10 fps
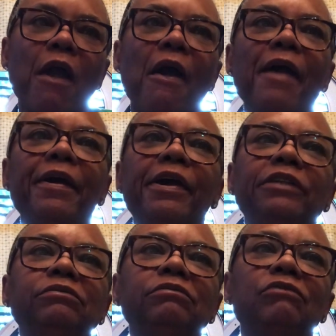
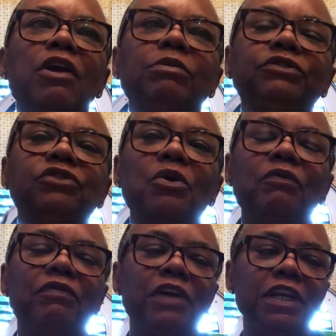and it was so
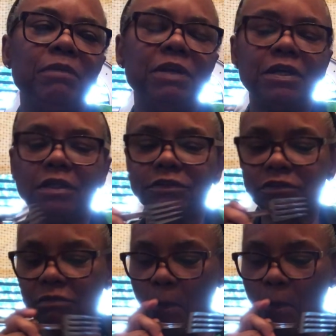funny because